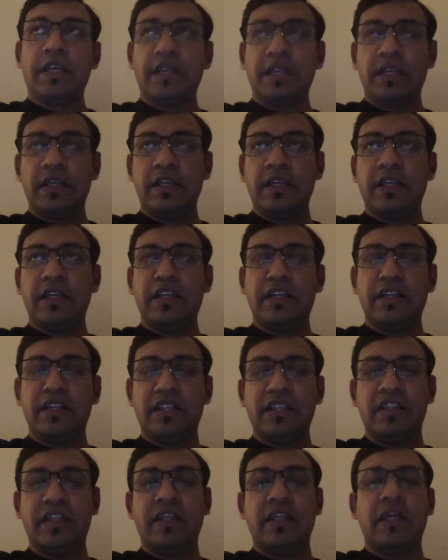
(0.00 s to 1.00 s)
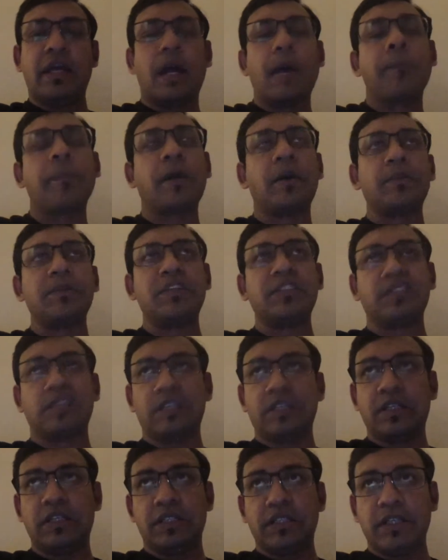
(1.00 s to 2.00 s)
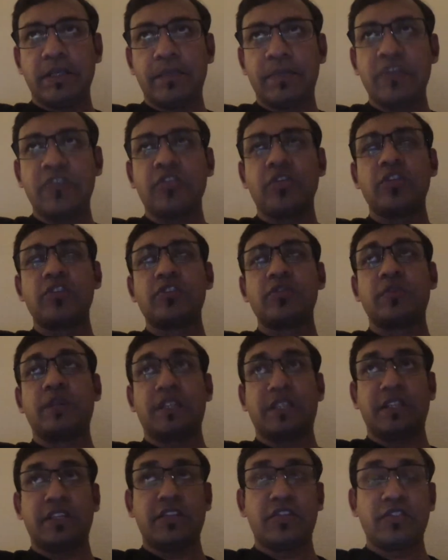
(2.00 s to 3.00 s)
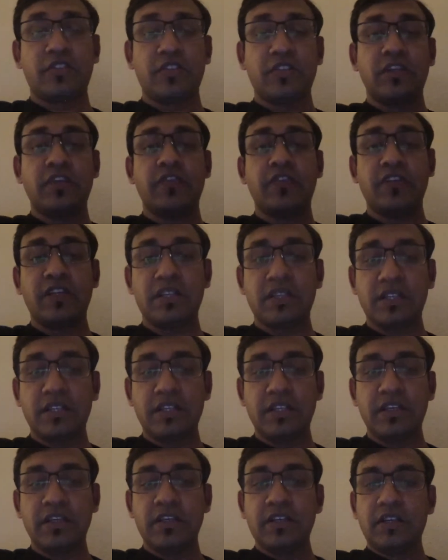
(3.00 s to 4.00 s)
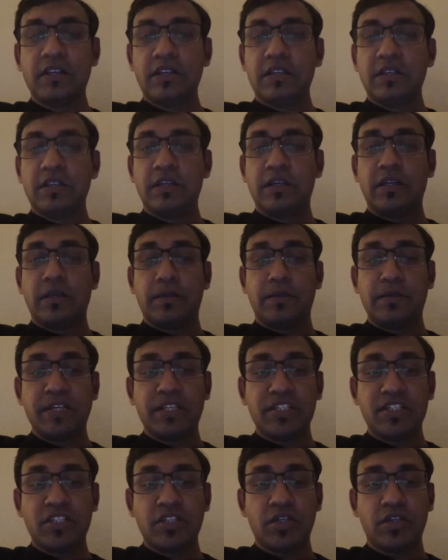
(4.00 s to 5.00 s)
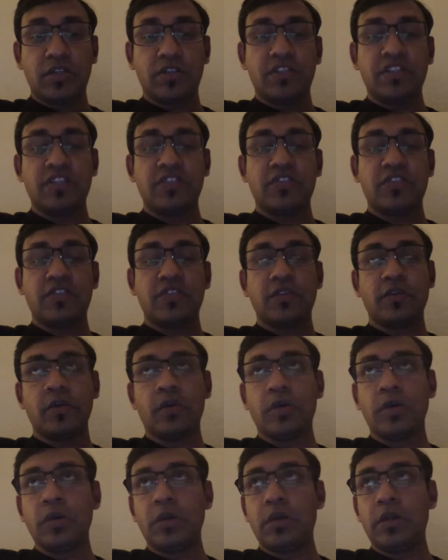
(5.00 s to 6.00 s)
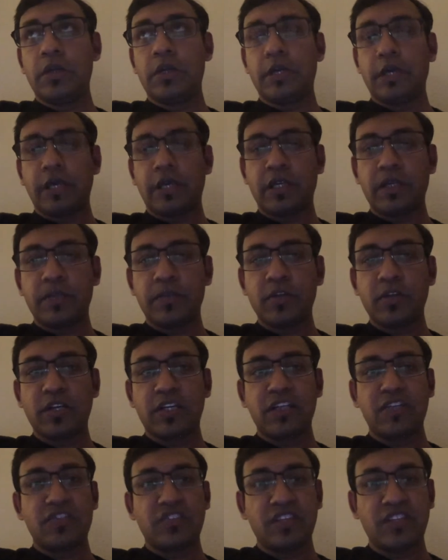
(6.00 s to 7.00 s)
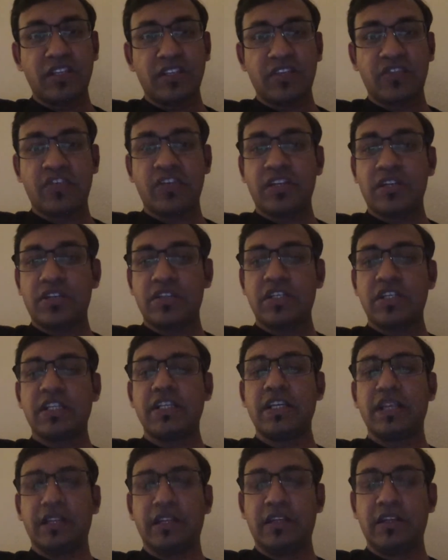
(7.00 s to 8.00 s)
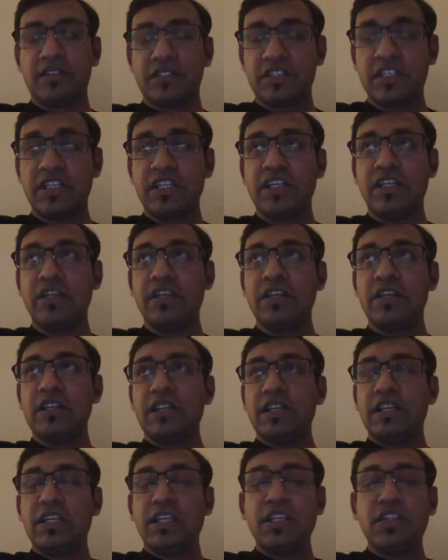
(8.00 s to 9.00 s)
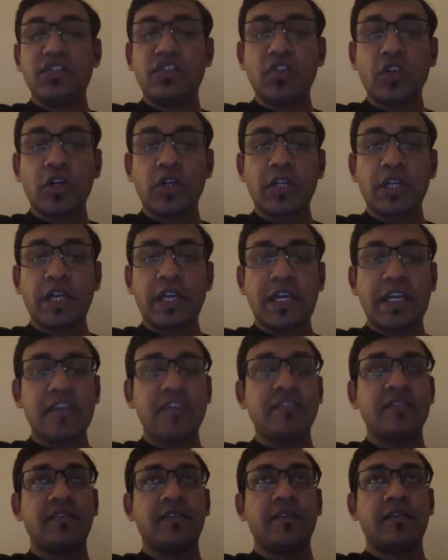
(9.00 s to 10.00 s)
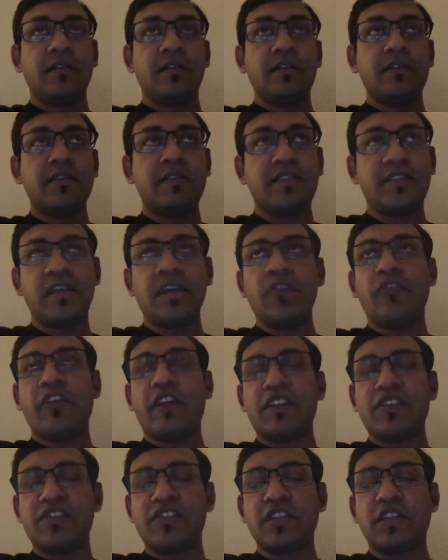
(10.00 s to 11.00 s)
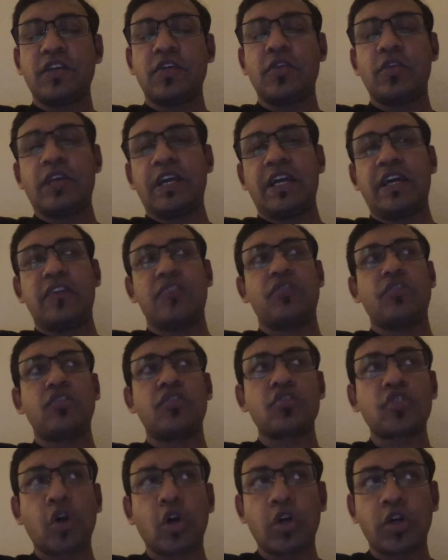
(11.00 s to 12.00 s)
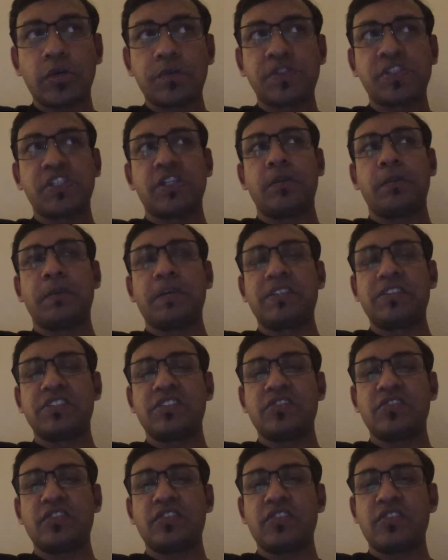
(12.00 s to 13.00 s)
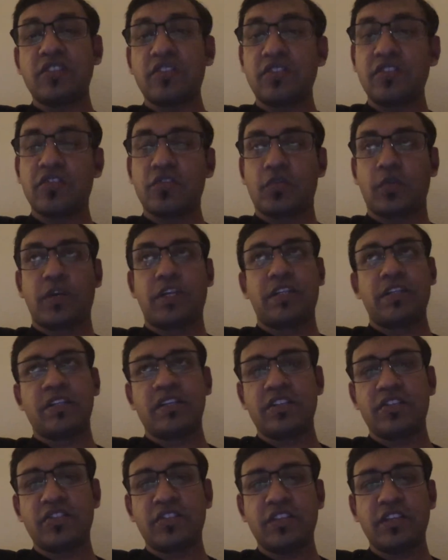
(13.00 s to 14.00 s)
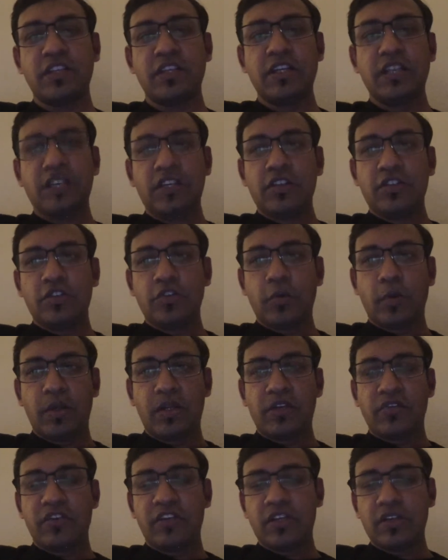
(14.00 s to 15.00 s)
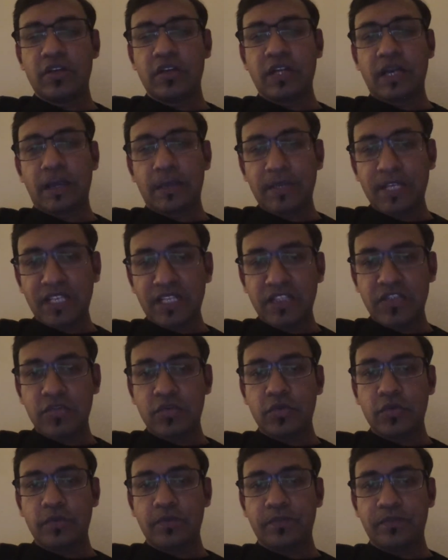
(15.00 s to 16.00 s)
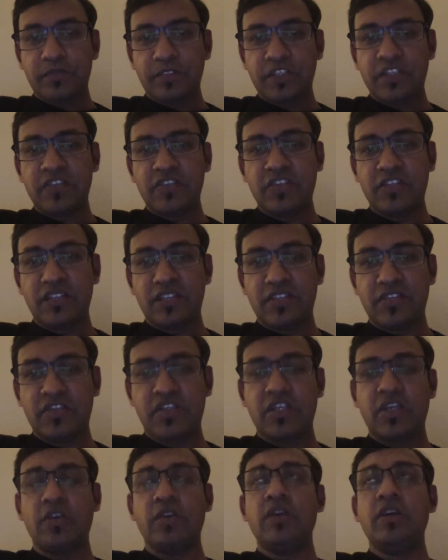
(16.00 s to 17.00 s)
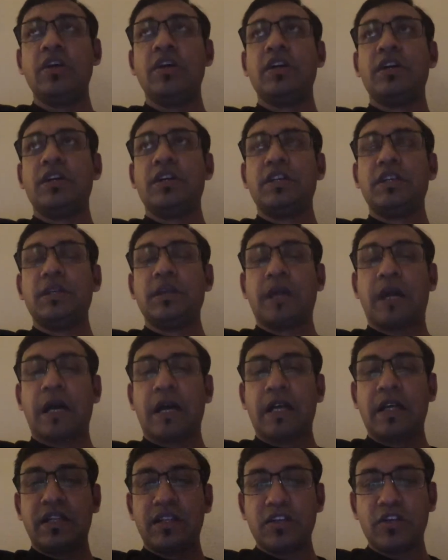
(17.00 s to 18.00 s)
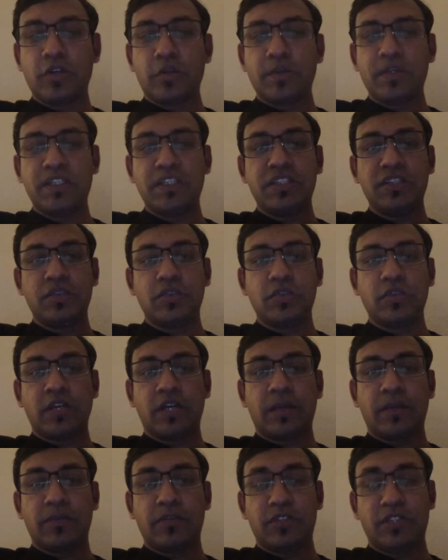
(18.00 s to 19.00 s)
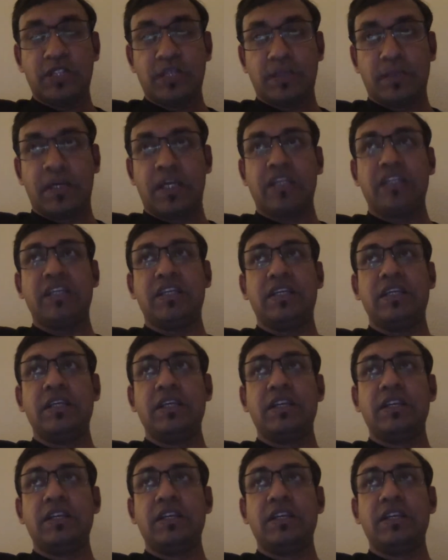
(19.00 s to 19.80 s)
in the upcoming episodes. But yes, definitely make sure this whole cryptocurrency industry and trading is not as safe and secured as stock option purchases. This is quite risky. So whenever you are coming into this industry, I recommend you to come with the money,